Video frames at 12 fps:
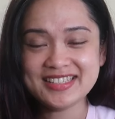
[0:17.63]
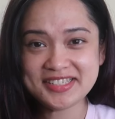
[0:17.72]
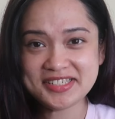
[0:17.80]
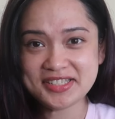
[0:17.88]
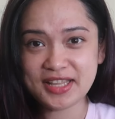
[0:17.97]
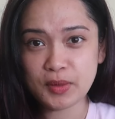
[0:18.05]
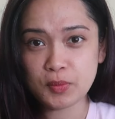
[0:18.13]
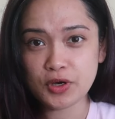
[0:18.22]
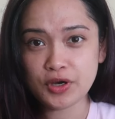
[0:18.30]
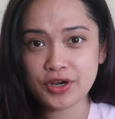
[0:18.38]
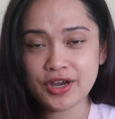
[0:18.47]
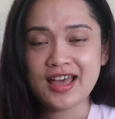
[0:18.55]

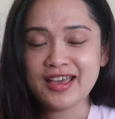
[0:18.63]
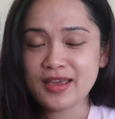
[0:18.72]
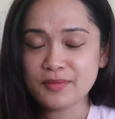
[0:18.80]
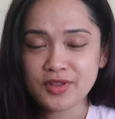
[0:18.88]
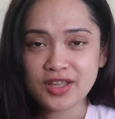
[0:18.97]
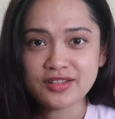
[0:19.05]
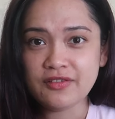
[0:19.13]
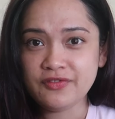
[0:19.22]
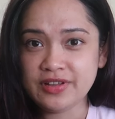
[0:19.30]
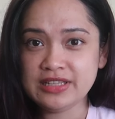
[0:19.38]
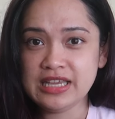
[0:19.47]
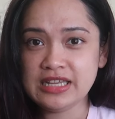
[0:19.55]
Disclaimer, I am not
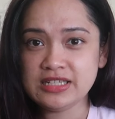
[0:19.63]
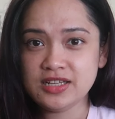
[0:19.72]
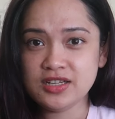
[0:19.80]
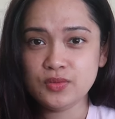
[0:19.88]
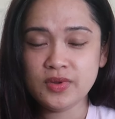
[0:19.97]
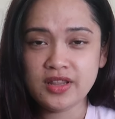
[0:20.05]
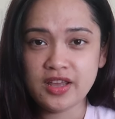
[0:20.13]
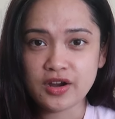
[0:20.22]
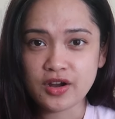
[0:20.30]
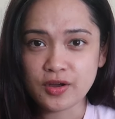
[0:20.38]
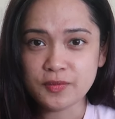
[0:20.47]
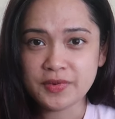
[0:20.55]
affiliated with
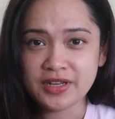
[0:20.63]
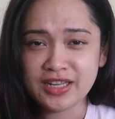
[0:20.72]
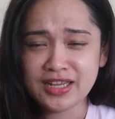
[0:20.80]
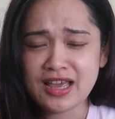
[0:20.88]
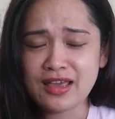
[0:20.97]
their company.